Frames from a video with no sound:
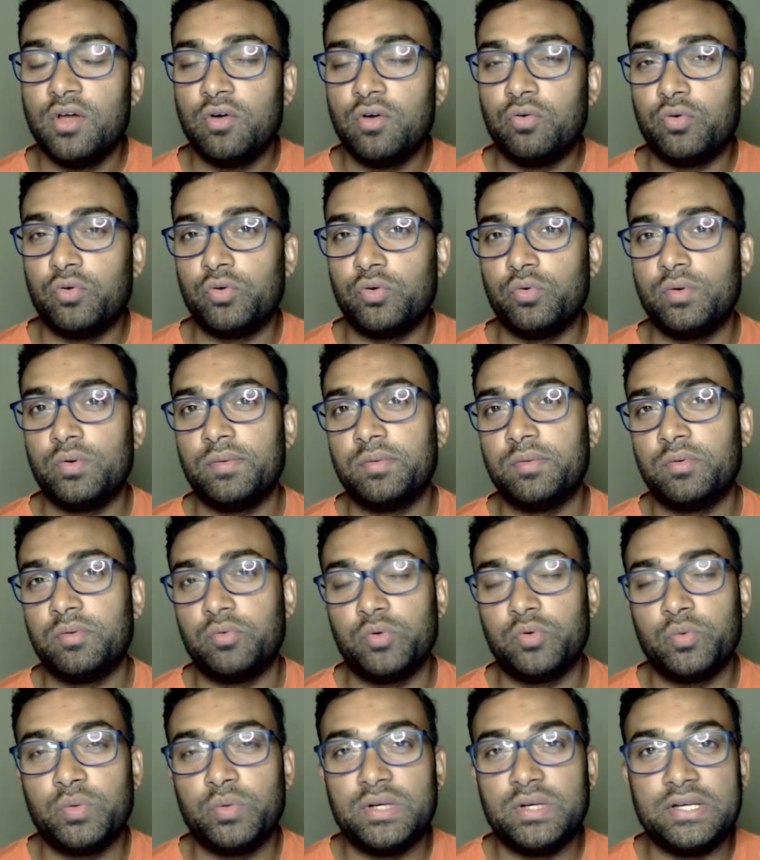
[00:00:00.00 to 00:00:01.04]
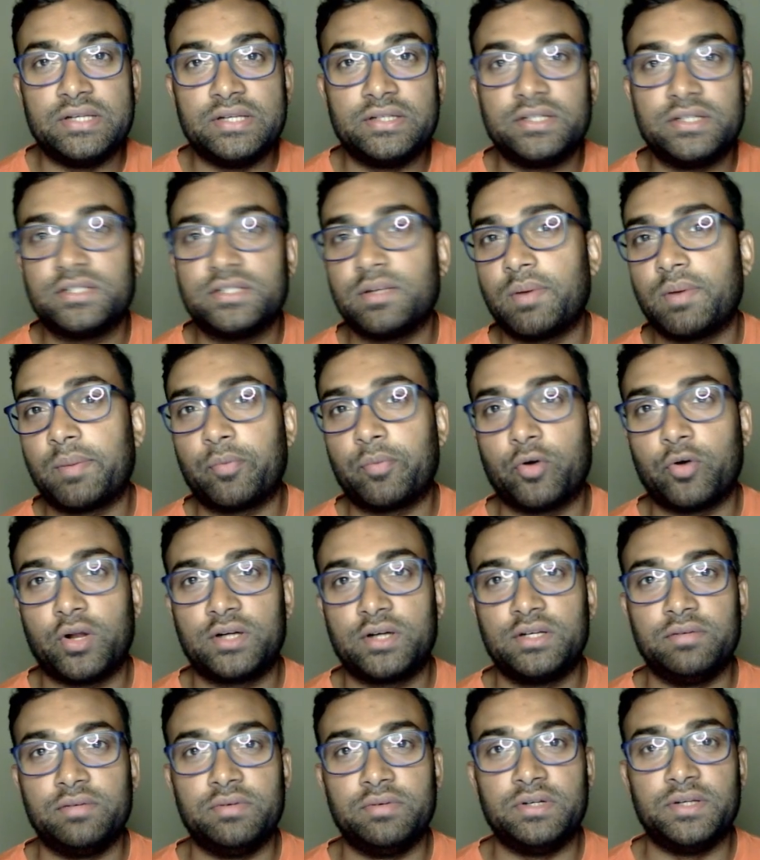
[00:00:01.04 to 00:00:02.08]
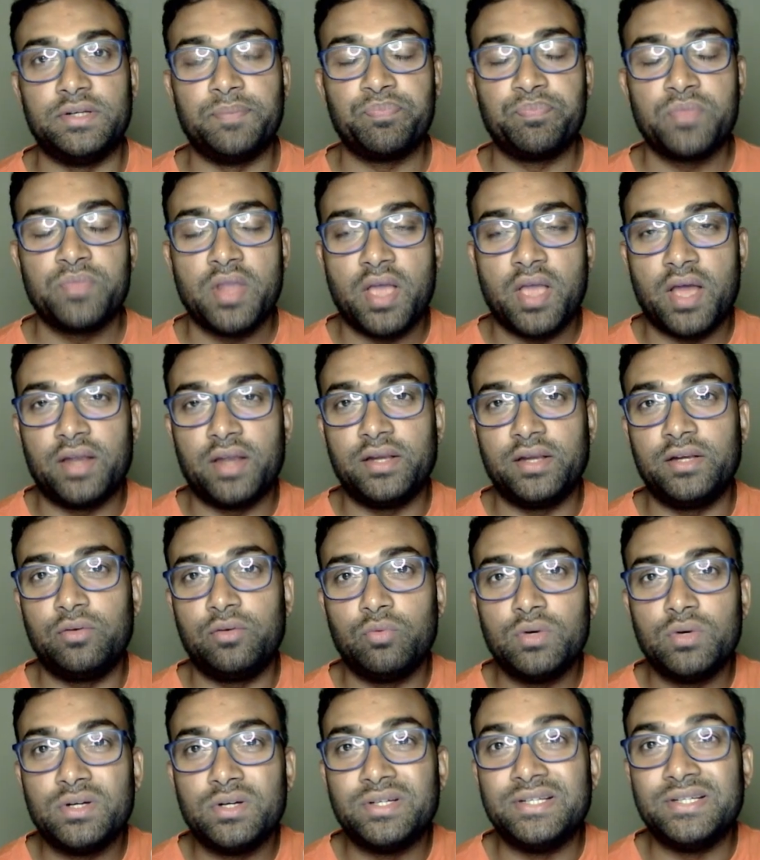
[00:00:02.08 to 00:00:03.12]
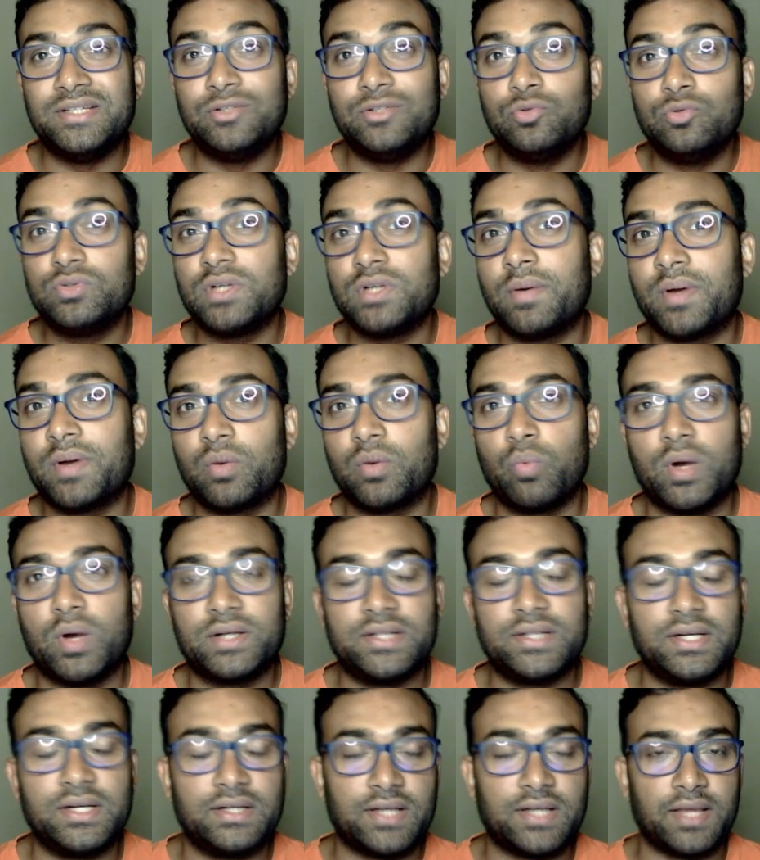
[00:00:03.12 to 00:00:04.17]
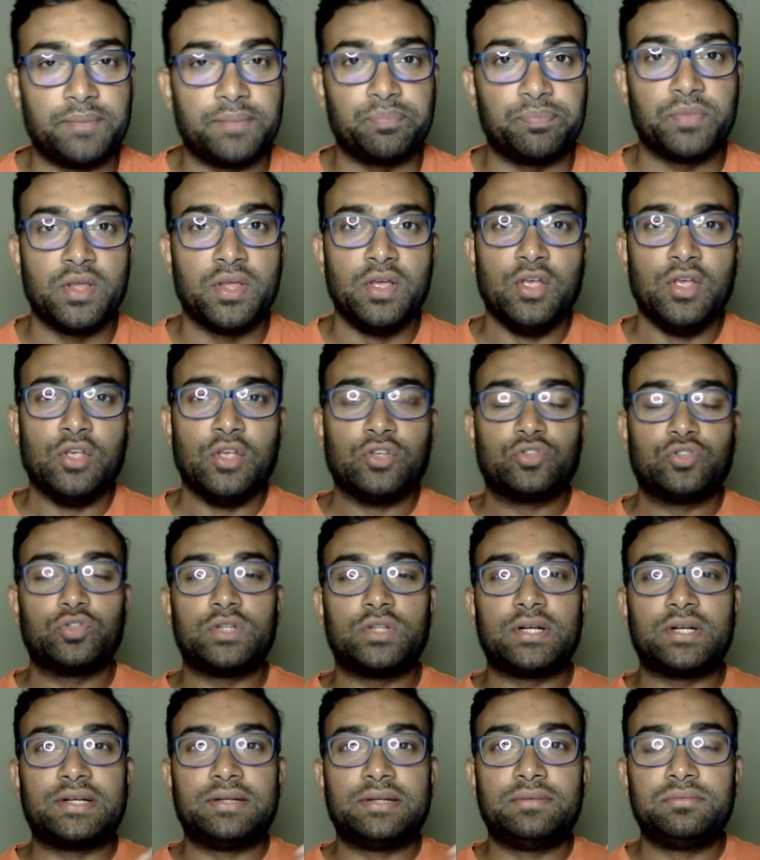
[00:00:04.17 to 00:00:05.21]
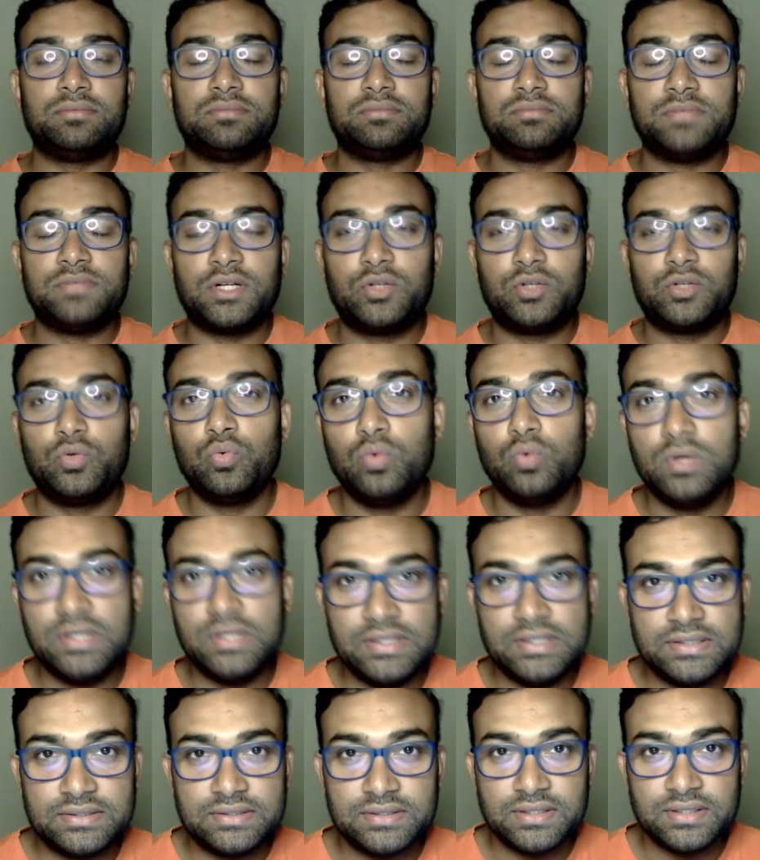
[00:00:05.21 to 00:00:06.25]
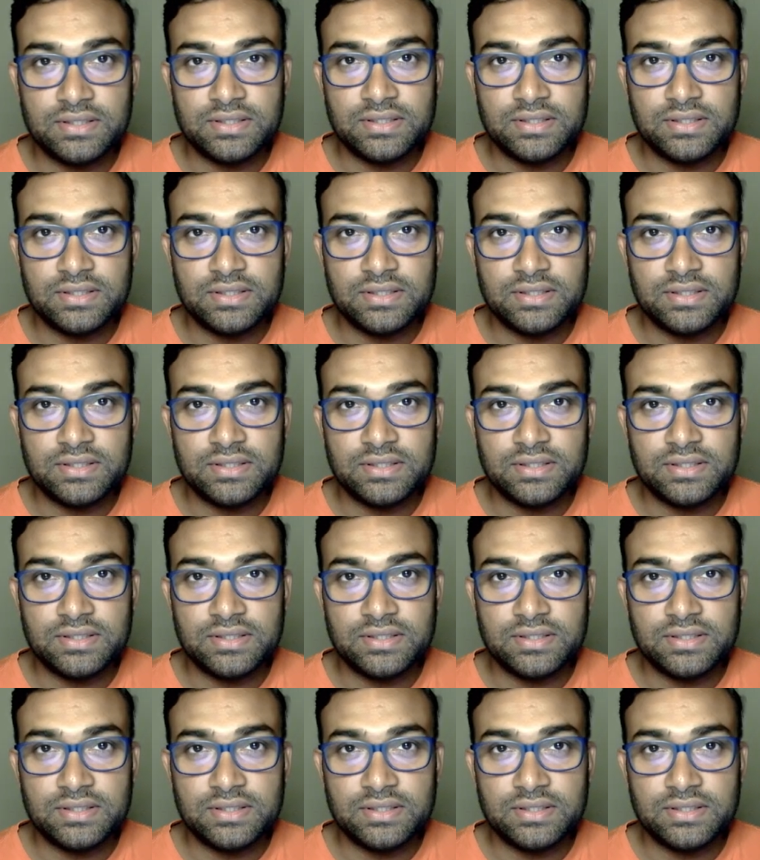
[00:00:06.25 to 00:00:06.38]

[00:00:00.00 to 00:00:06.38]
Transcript: We will increase our productivity, and it will reduce our working time. So the tool is,